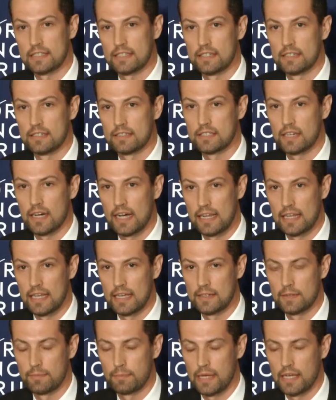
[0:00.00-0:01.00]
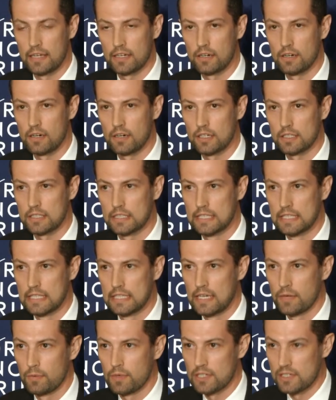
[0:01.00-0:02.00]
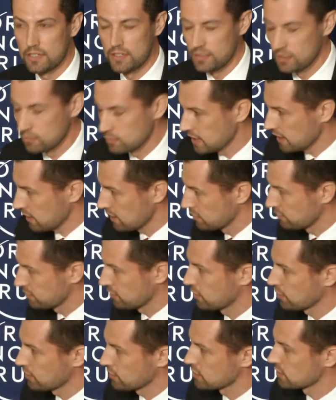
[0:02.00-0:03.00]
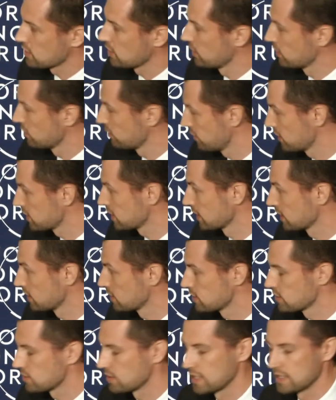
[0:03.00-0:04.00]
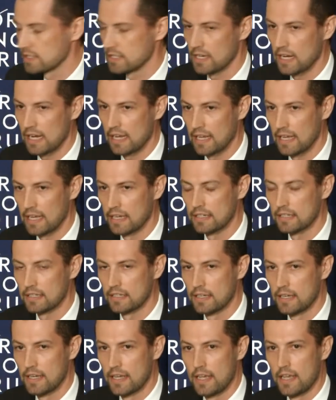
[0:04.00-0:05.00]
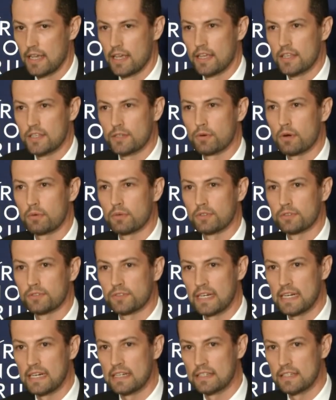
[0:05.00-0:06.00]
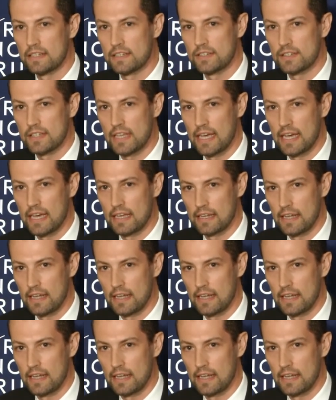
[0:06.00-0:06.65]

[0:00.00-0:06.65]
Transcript: in Thailand and Bangkok, which is directly focused on the fishing industry in Thailand. So, what we've found is that